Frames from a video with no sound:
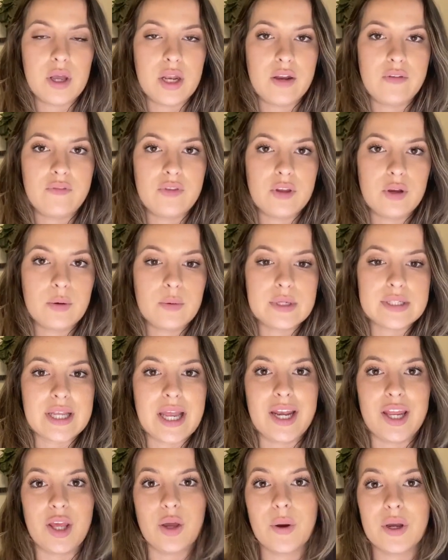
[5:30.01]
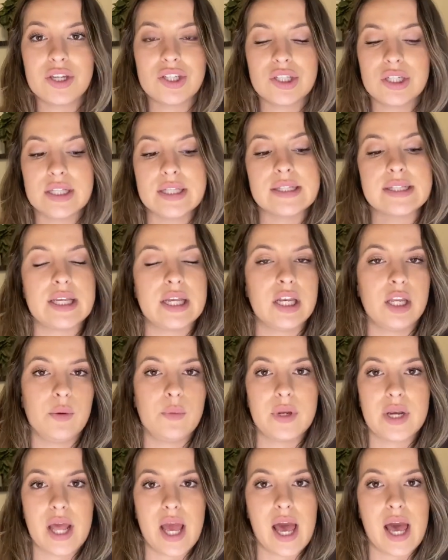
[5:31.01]
and if there was any questions
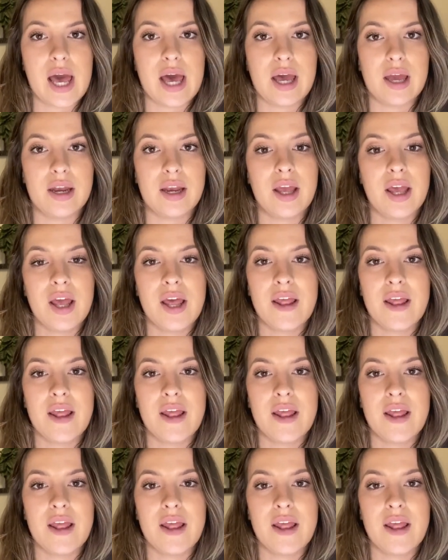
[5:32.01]
anyone had